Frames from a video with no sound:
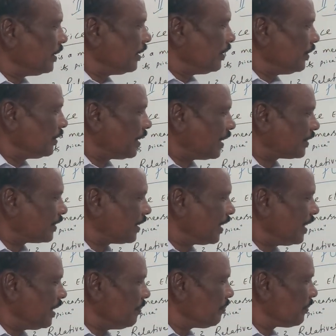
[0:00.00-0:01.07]
You just
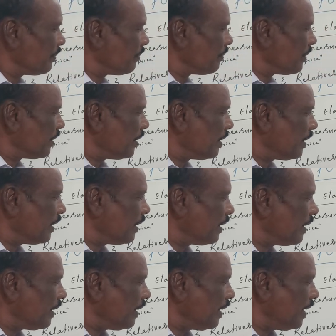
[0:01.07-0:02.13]
see
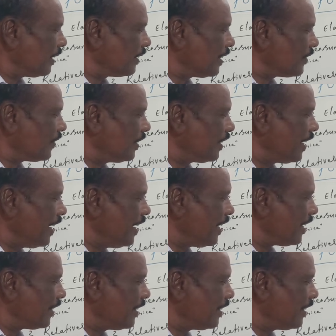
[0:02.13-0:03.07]
this DD.